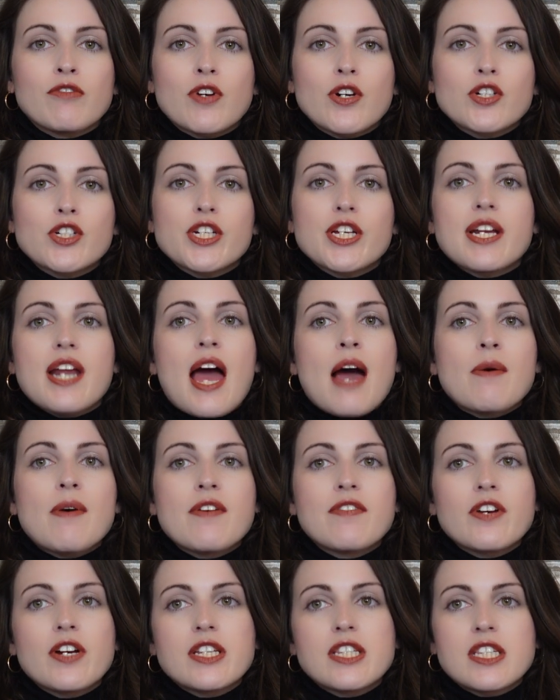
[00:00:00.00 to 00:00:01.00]
version.
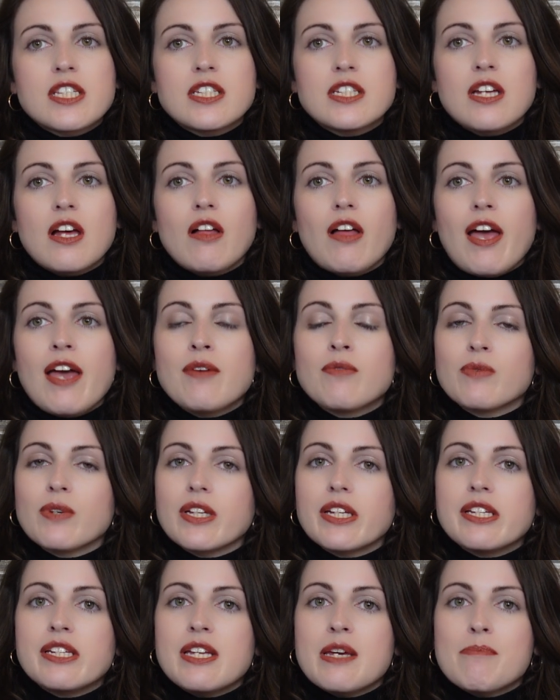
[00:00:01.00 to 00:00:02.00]
However, it's still a
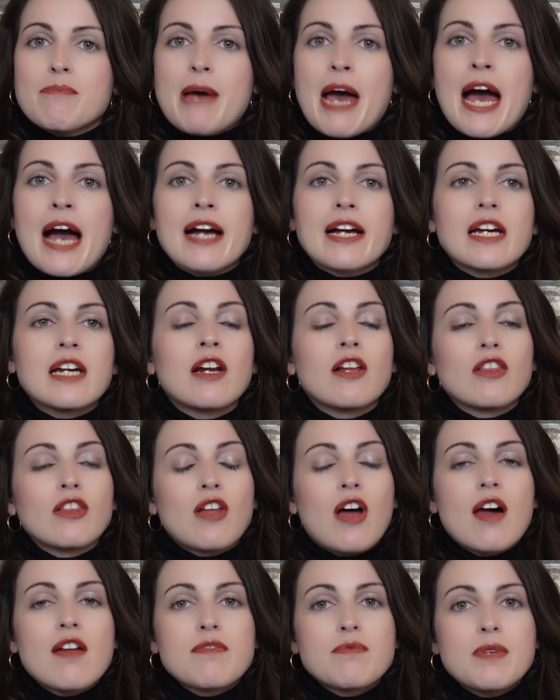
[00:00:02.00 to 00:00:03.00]
really neat bag, and a
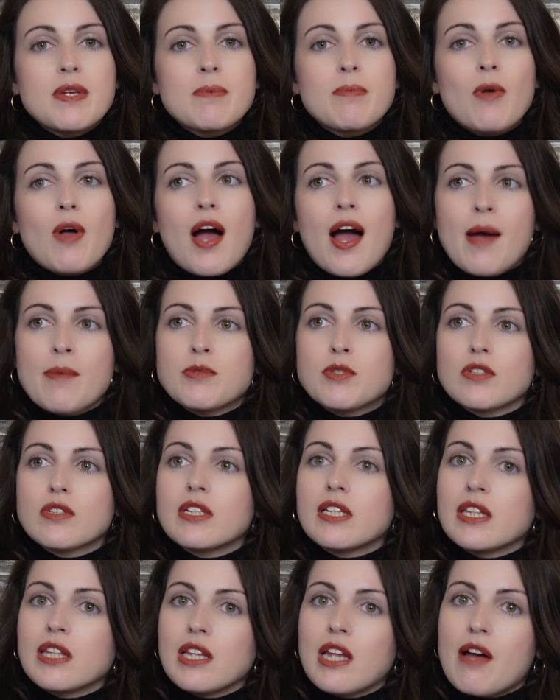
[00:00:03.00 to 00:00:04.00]
lot of people
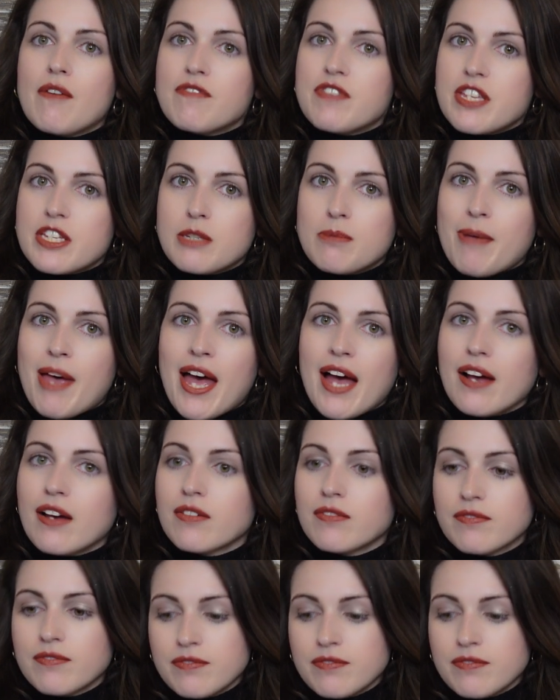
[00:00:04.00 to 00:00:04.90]
absolutely love this bag.